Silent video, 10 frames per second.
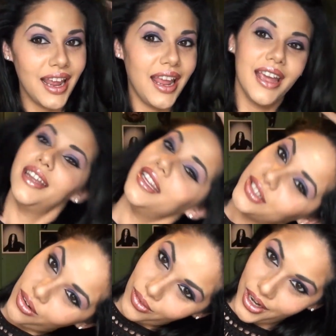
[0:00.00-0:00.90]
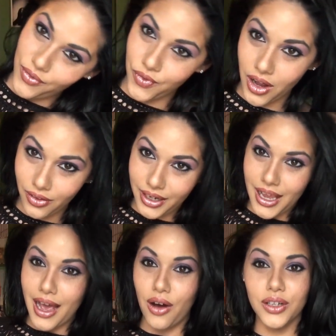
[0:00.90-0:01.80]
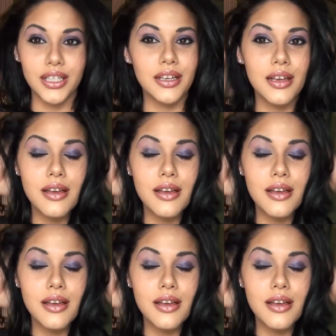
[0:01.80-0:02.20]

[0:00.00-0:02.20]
and it's already falling out.